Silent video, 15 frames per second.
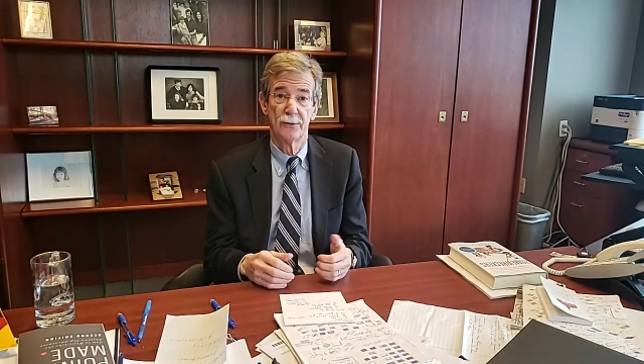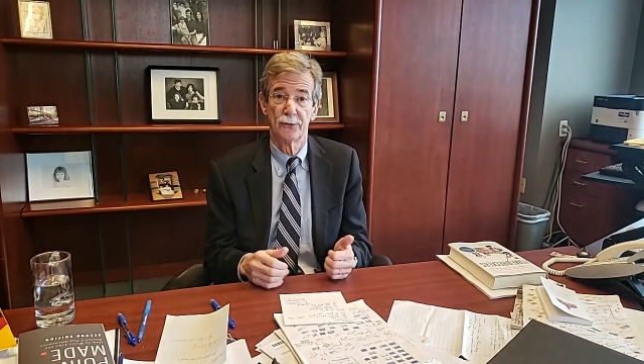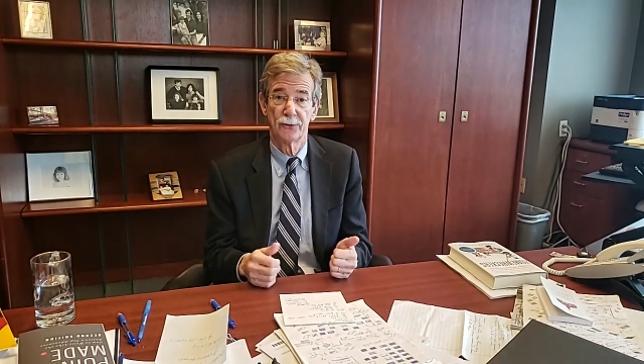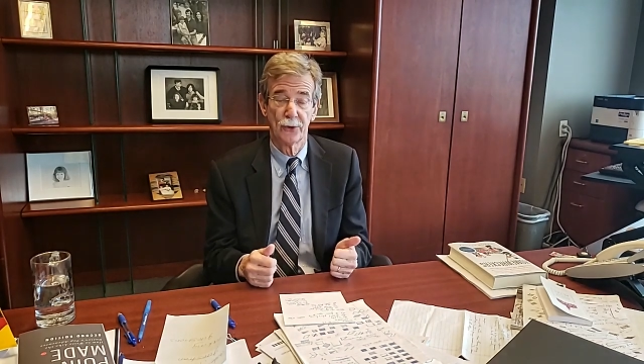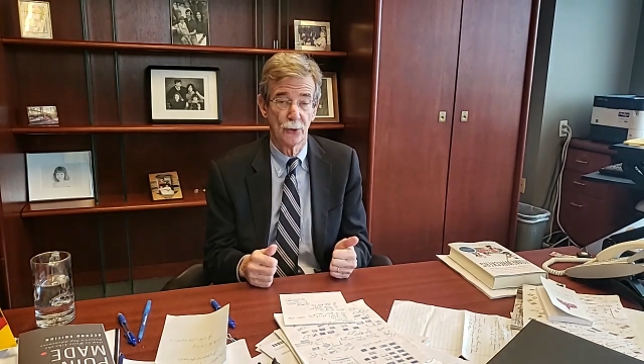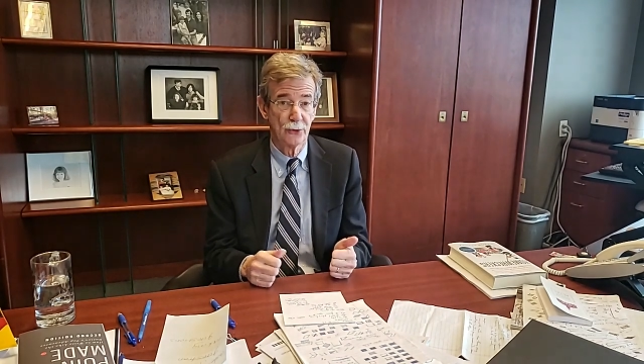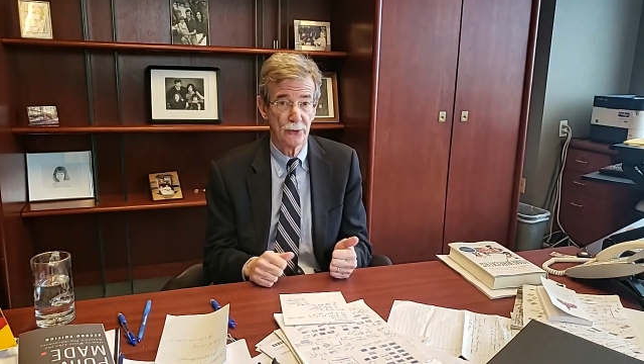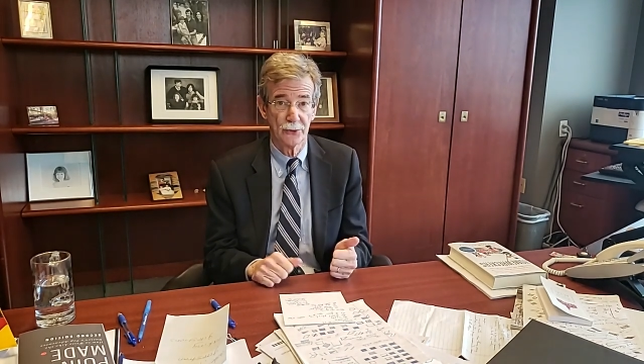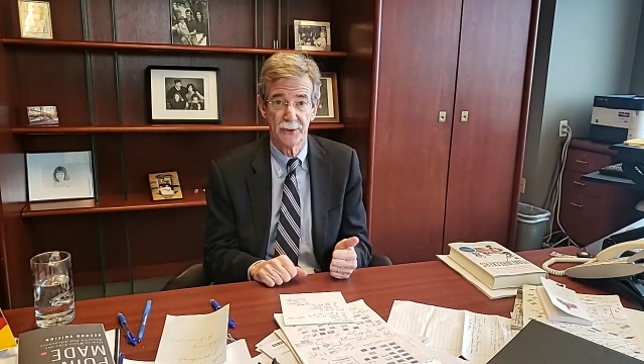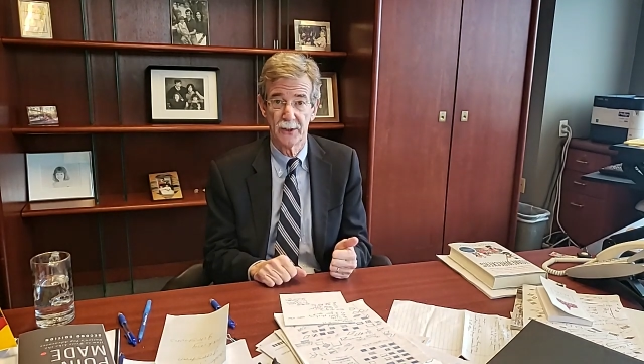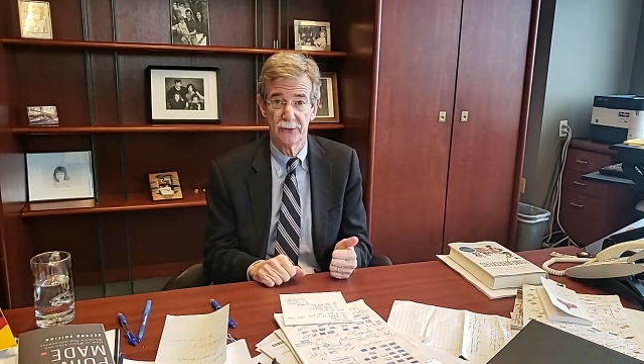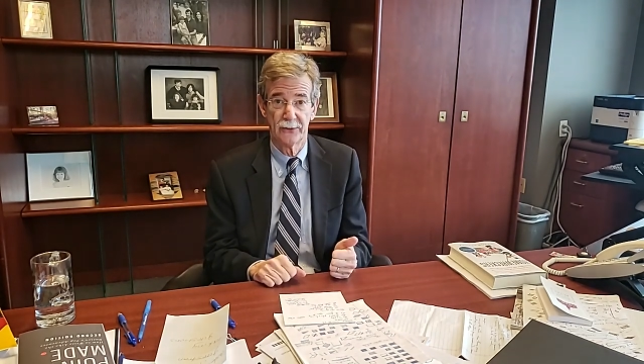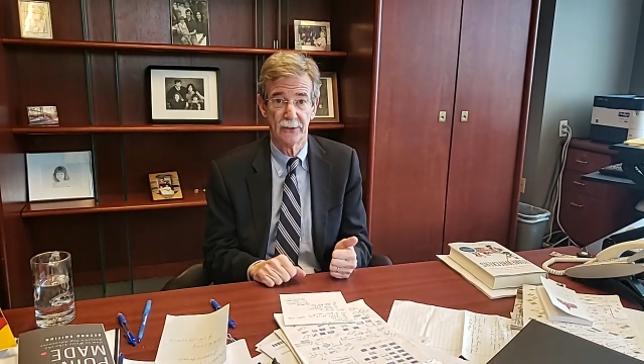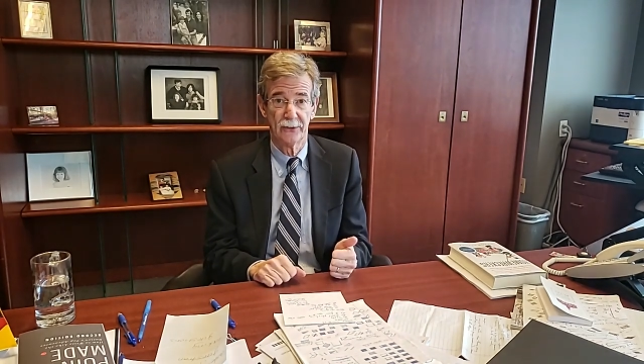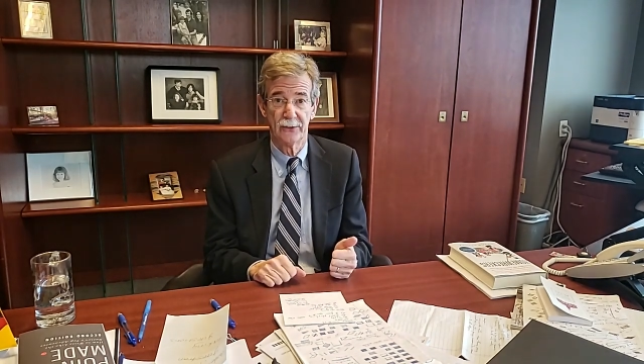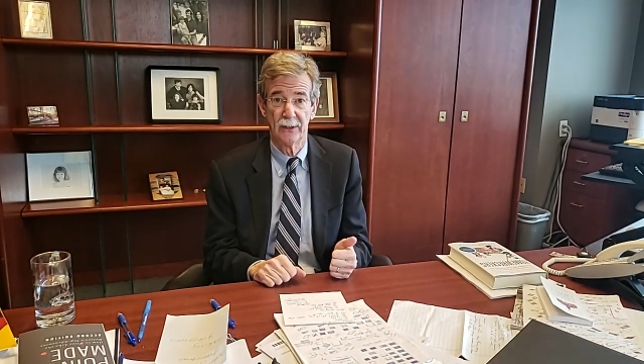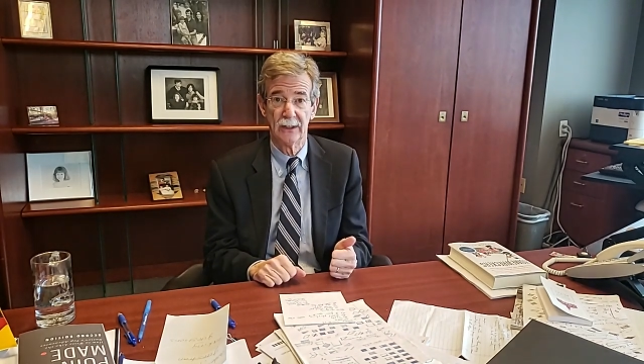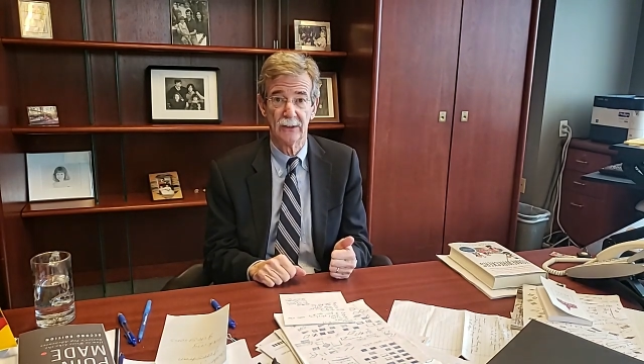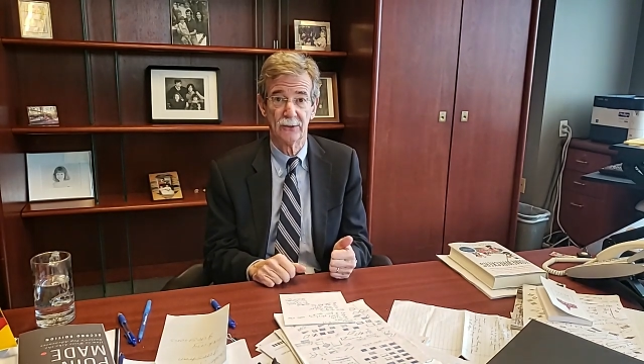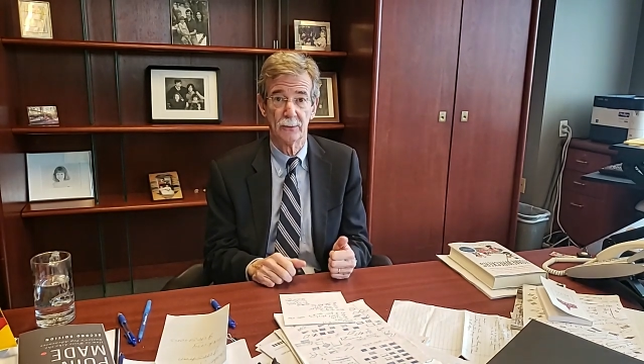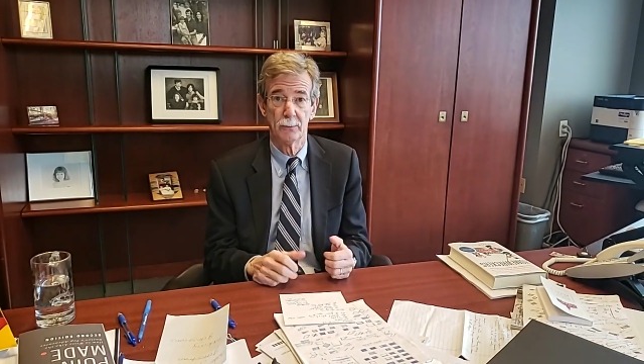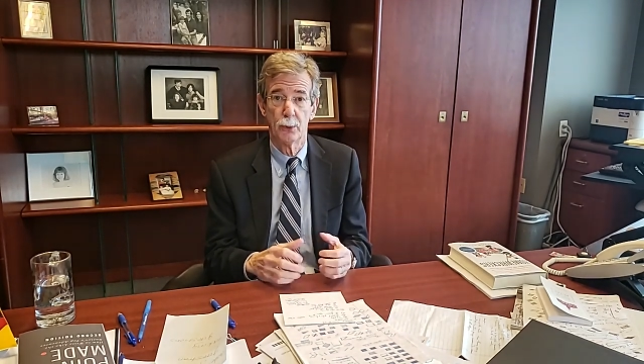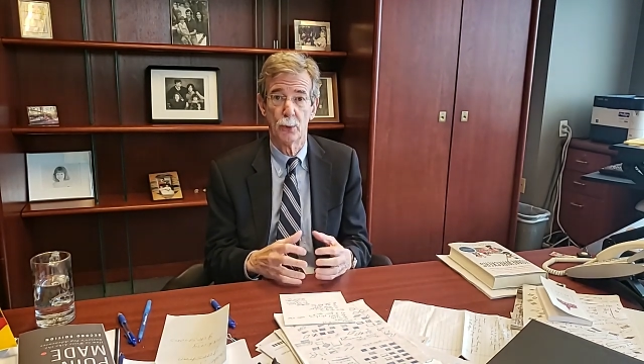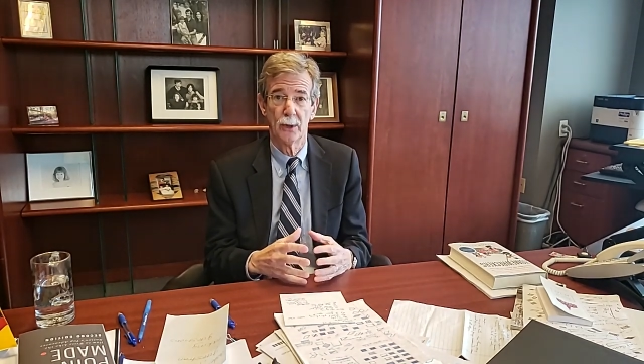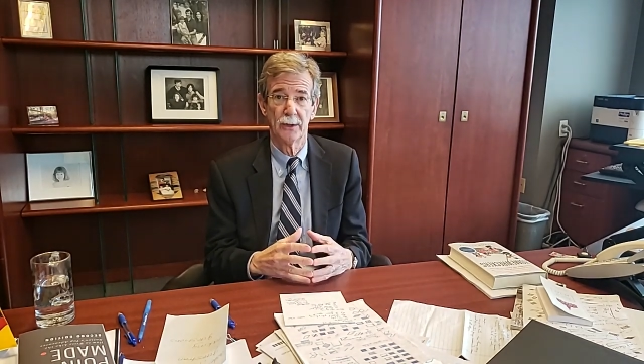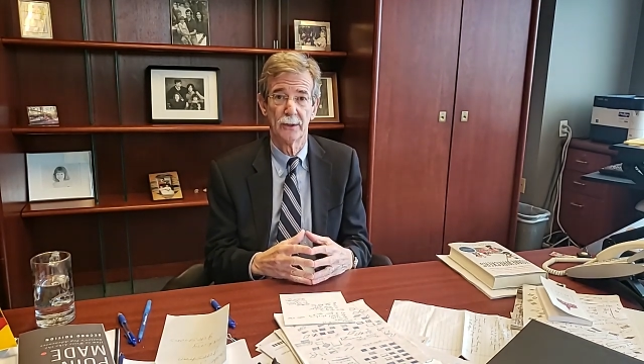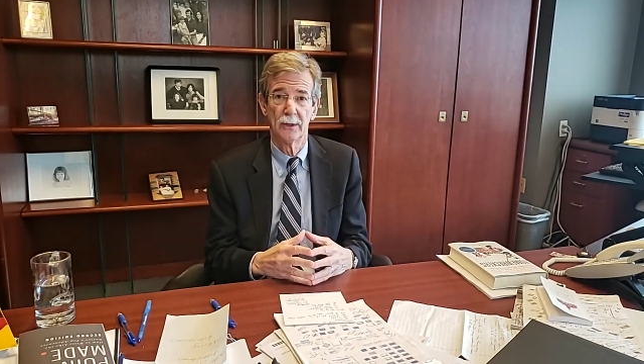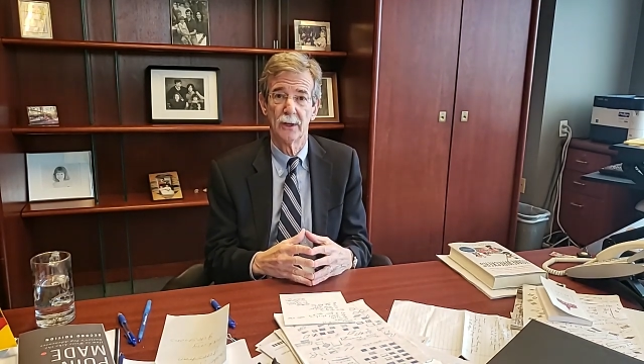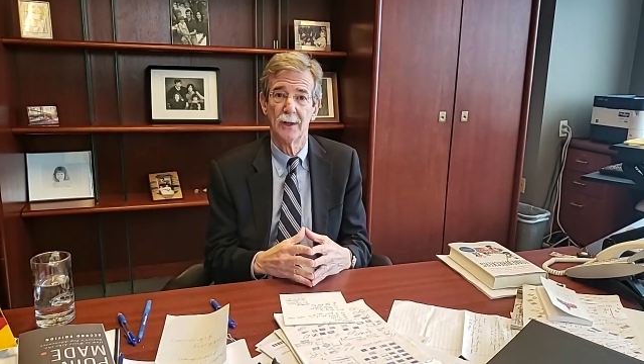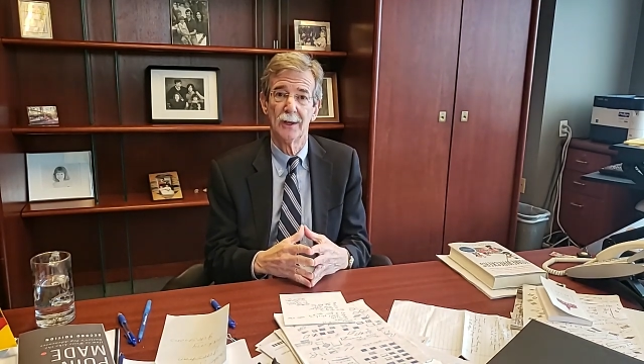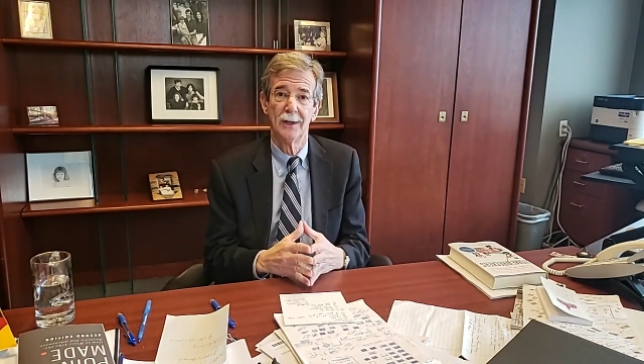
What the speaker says: Social distancing is important.